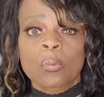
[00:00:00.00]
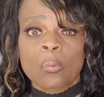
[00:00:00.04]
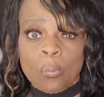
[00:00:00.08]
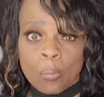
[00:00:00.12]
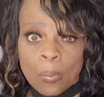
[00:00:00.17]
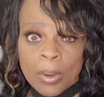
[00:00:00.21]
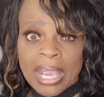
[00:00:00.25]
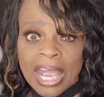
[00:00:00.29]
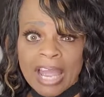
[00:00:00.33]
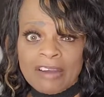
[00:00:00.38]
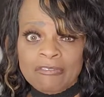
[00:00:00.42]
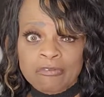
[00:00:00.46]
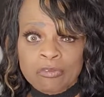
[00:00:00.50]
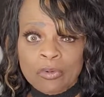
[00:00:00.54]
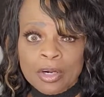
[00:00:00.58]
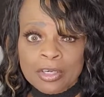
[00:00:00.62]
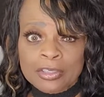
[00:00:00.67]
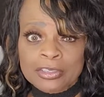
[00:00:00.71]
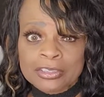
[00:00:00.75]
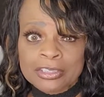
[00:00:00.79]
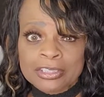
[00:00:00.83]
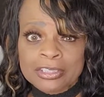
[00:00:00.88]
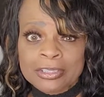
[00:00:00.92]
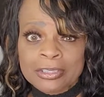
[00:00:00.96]
we have
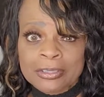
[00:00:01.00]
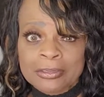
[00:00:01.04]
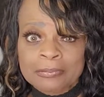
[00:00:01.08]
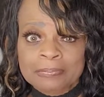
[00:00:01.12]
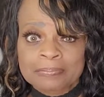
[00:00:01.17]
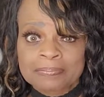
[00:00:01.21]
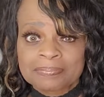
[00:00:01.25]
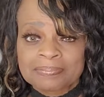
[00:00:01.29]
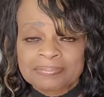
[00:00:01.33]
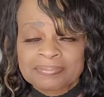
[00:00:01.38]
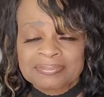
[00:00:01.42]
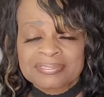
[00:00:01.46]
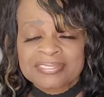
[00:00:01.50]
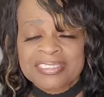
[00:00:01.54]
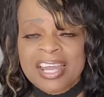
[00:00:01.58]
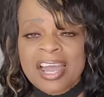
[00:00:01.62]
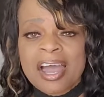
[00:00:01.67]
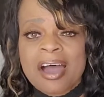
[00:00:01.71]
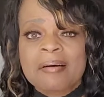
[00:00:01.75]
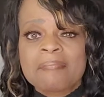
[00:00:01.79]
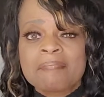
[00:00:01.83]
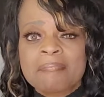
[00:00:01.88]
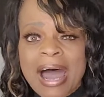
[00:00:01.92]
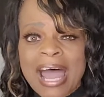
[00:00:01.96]
work to do.
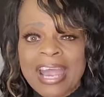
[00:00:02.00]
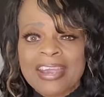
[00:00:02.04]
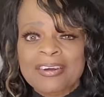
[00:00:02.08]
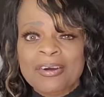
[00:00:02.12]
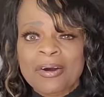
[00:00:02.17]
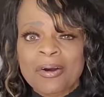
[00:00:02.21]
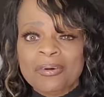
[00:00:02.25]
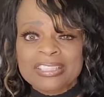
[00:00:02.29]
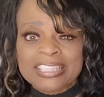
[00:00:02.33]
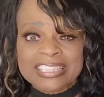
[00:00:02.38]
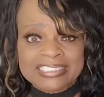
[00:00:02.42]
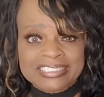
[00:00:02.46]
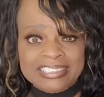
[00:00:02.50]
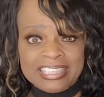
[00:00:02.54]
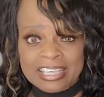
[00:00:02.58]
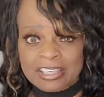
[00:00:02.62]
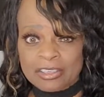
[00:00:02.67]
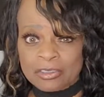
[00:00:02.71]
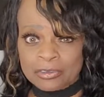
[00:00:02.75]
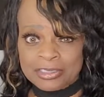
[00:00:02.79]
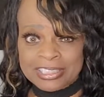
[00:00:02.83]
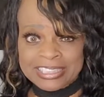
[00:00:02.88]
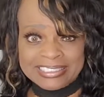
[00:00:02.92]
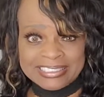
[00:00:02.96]
My goal is to
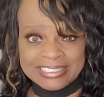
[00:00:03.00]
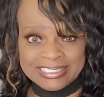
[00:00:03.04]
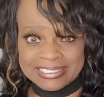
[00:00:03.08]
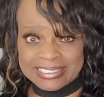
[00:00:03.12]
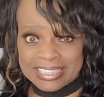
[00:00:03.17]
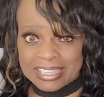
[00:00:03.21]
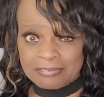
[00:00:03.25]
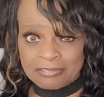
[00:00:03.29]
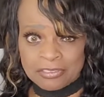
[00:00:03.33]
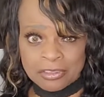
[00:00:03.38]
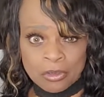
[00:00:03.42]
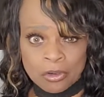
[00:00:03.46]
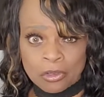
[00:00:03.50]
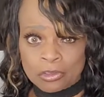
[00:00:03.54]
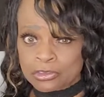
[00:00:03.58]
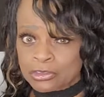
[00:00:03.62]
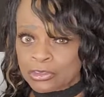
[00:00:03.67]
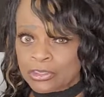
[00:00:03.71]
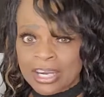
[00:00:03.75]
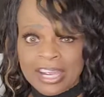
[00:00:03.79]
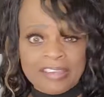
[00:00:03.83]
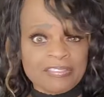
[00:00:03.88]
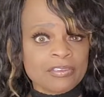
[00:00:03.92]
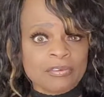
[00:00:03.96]
increase the safety
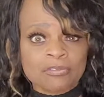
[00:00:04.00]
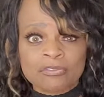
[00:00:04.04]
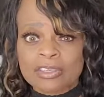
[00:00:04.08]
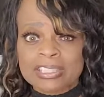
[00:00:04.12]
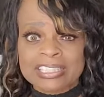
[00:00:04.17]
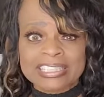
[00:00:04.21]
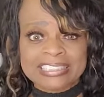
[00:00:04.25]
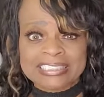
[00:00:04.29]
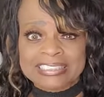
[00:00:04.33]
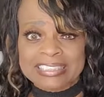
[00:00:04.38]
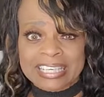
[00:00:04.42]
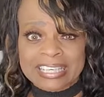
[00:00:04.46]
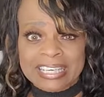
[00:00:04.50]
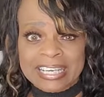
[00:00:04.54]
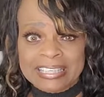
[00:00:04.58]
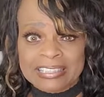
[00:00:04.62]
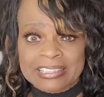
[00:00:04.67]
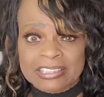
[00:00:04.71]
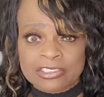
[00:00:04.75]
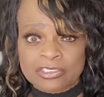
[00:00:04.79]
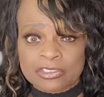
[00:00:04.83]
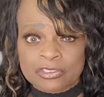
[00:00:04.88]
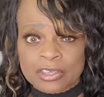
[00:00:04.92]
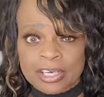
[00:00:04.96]
culture in the real estate
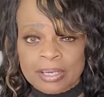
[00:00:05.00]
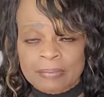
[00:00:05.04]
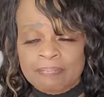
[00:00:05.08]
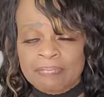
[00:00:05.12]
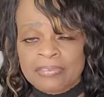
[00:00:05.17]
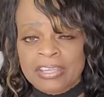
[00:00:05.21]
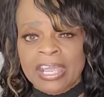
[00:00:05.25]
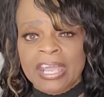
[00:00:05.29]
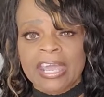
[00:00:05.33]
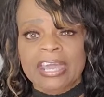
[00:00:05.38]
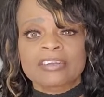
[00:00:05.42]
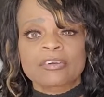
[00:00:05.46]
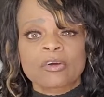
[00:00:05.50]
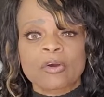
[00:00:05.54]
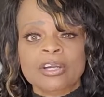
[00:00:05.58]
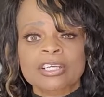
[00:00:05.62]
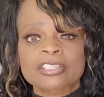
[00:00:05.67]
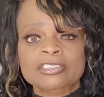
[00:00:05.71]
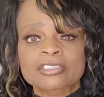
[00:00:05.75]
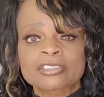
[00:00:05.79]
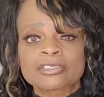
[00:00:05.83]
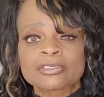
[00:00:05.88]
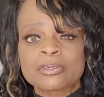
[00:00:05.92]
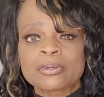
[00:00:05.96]
industry. In
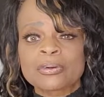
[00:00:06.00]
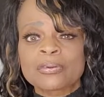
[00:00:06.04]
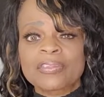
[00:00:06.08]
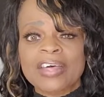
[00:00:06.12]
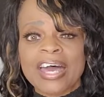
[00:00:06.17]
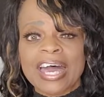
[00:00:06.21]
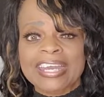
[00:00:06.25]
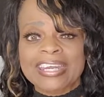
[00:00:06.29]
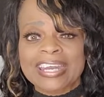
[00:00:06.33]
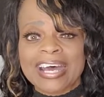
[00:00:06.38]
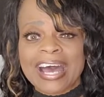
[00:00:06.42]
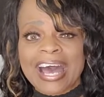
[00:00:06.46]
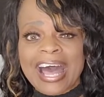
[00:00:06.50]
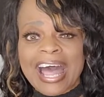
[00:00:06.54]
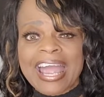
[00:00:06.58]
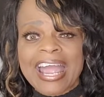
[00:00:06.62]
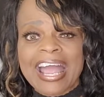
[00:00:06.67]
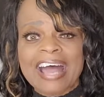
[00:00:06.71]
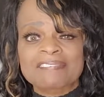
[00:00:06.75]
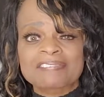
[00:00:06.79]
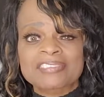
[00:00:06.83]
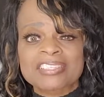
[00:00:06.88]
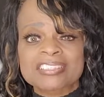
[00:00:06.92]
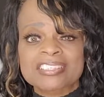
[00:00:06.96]
order to do that, I
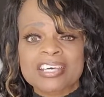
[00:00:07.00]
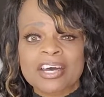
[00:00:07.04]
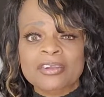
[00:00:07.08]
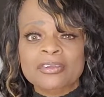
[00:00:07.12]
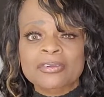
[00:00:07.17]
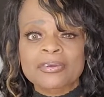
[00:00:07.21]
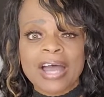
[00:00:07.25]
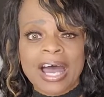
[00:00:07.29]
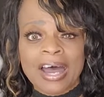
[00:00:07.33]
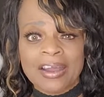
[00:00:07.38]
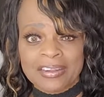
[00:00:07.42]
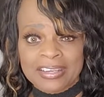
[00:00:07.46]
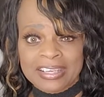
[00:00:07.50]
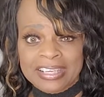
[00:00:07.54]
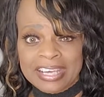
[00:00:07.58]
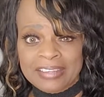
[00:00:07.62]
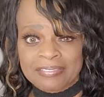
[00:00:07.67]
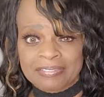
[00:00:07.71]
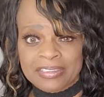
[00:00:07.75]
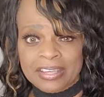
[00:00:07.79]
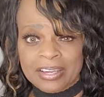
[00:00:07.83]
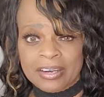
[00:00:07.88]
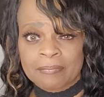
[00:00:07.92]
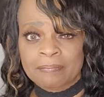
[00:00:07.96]
have to tell you how to
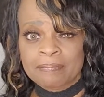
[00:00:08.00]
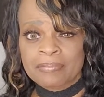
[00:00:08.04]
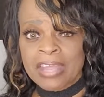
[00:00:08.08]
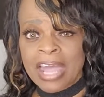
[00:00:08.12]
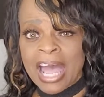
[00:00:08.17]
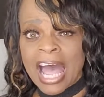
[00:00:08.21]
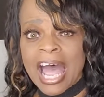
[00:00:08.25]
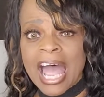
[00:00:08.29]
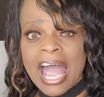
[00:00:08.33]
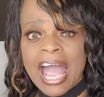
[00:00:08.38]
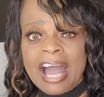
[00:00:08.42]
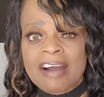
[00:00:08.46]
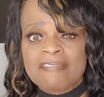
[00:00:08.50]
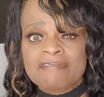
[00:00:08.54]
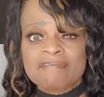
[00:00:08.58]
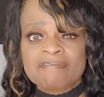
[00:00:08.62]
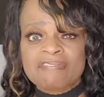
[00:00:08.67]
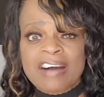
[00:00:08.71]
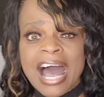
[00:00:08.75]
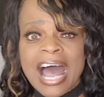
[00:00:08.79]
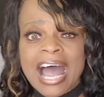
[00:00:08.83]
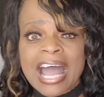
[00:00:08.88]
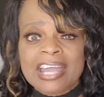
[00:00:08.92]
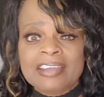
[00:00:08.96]
get there. I have
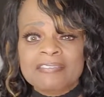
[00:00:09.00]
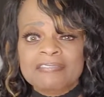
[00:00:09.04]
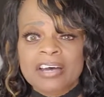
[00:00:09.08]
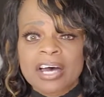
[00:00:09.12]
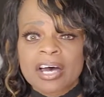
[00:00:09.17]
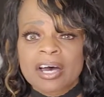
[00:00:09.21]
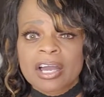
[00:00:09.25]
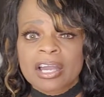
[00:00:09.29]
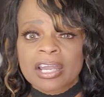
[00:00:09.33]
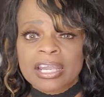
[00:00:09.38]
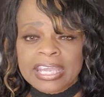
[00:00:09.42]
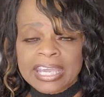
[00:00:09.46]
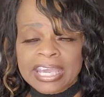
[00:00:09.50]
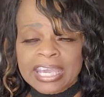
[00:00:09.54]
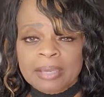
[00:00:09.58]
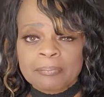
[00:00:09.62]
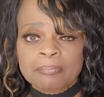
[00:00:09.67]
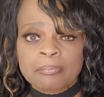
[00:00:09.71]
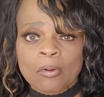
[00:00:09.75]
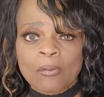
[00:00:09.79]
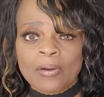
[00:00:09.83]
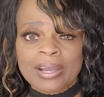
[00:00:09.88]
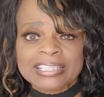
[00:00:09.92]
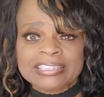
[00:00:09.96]
5 key
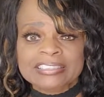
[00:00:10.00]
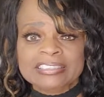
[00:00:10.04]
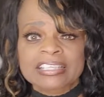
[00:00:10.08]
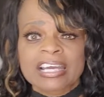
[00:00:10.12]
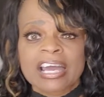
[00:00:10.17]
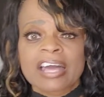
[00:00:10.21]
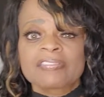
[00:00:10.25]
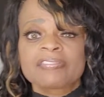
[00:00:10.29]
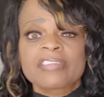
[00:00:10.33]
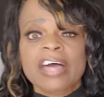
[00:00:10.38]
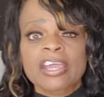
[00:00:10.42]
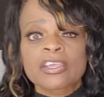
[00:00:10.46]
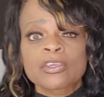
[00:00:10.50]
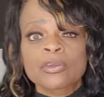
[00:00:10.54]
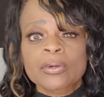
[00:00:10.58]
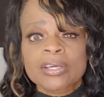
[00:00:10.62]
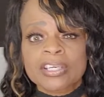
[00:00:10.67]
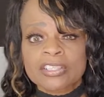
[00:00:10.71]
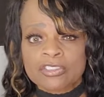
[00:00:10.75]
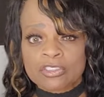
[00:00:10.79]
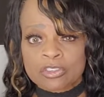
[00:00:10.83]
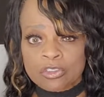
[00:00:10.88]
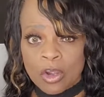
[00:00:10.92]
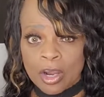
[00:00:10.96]
points that you
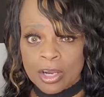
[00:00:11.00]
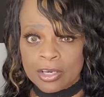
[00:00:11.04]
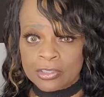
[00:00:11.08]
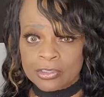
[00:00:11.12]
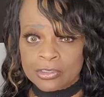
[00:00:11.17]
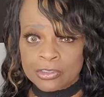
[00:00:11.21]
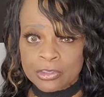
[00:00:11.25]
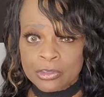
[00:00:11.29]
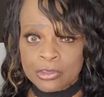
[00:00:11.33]
can start